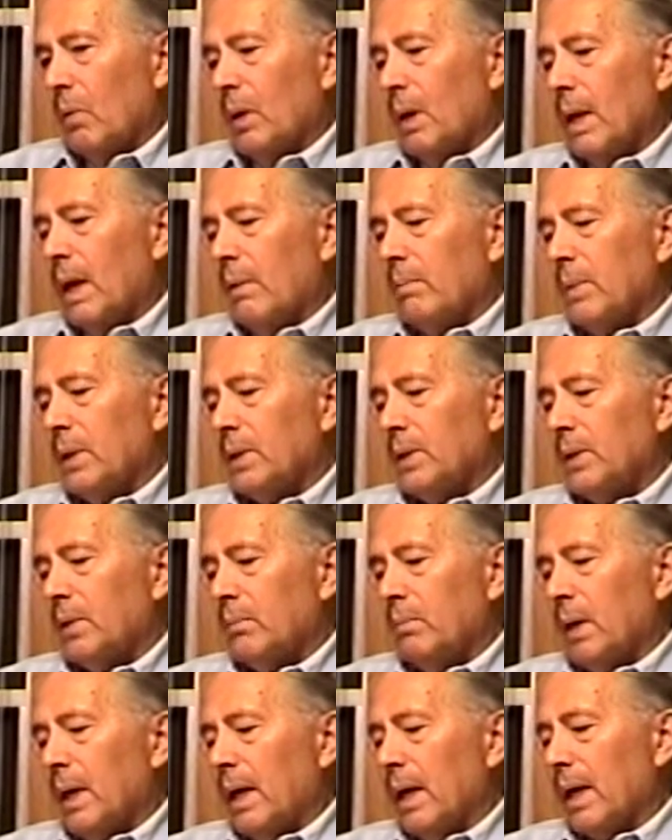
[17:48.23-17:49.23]
Well, I missed it
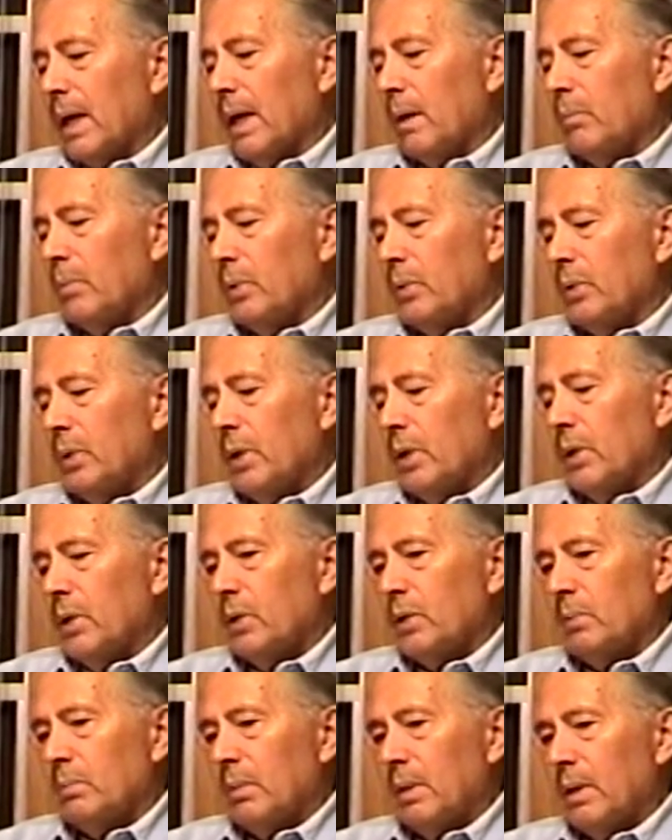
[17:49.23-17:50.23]
by a couple of
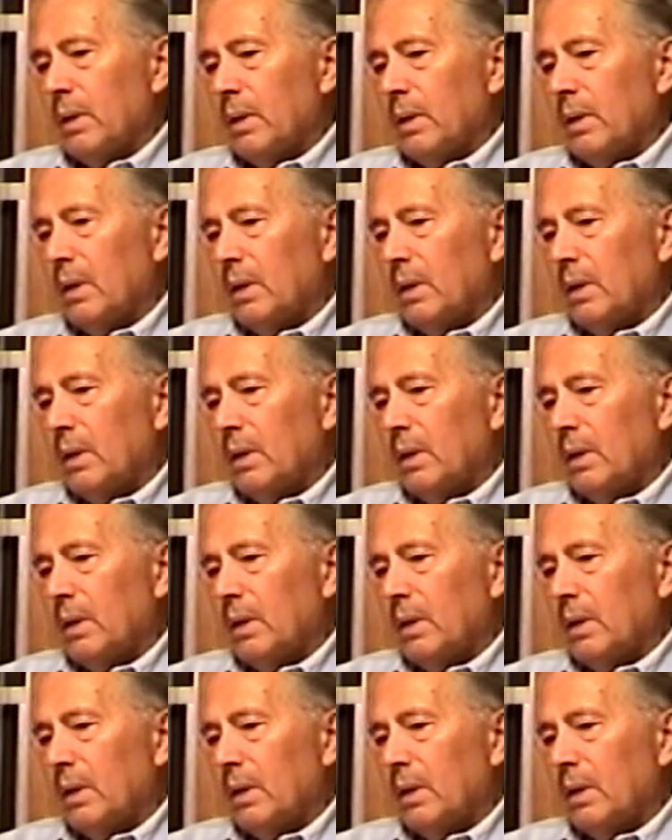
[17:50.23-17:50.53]
years, but